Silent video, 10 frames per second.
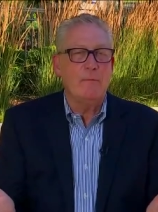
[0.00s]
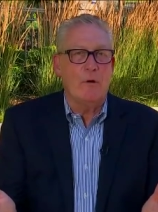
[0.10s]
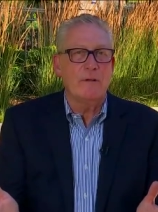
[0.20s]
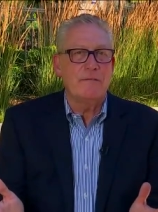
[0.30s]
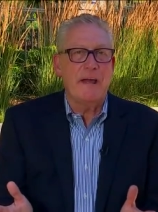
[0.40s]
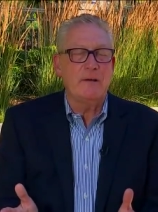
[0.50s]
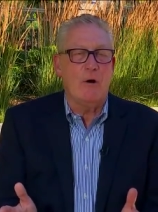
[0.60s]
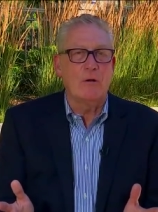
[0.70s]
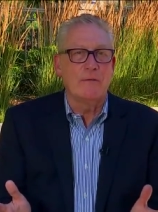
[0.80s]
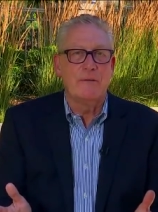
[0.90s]
want to thank
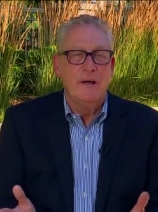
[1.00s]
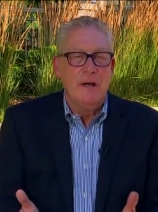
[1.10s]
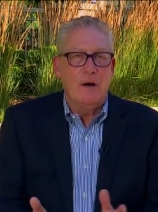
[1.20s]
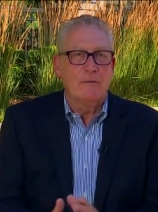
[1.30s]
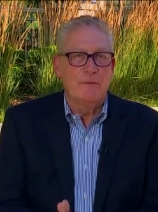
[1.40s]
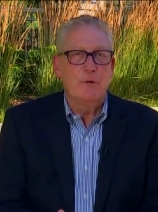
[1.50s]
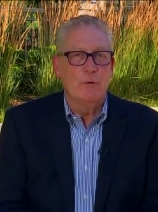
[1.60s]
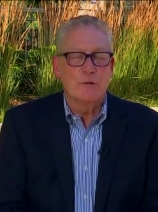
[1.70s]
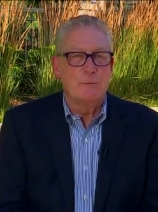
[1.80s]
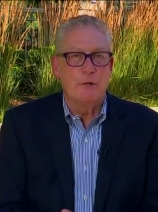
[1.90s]
all of our
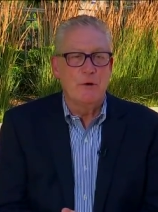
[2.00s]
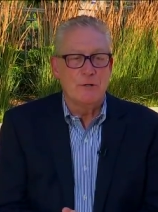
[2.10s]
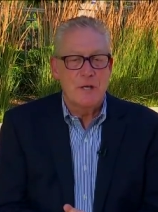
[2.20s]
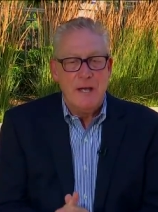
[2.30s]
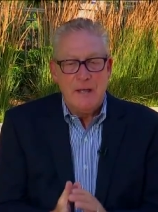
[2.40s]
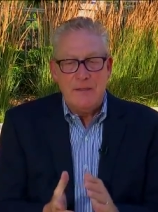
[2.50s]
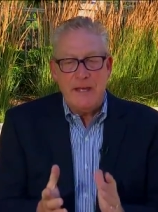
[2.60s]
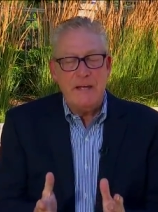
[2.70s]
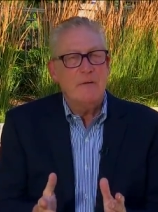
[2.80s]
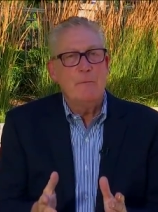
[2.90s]
viewers because
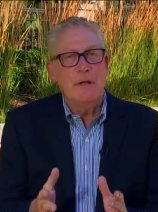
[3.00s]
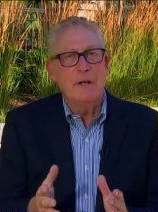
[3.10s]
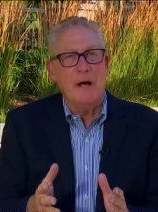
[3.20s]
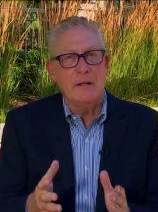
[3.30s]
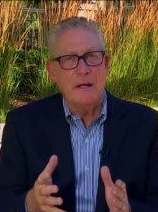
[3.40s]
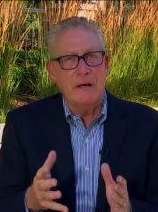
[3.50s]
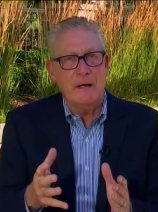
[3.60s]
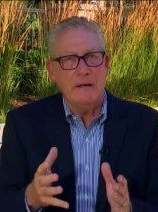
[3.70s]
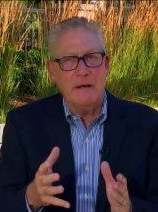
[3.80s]
they have been uh, uh,